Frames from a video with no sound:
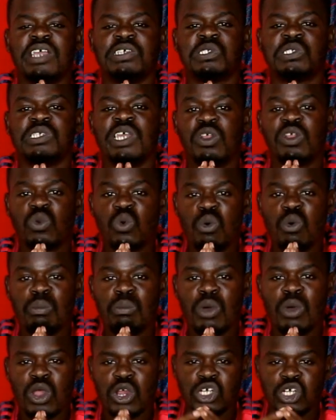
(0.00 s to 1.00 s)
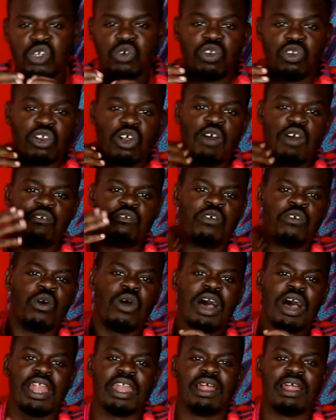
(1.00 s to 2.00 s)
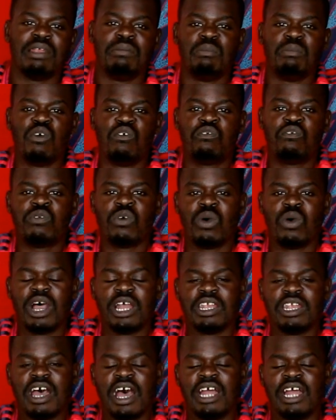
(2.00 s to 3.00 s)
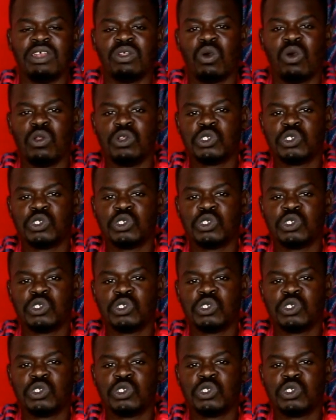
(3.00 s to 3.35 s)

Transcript: Rice the room to roll forward and move forward and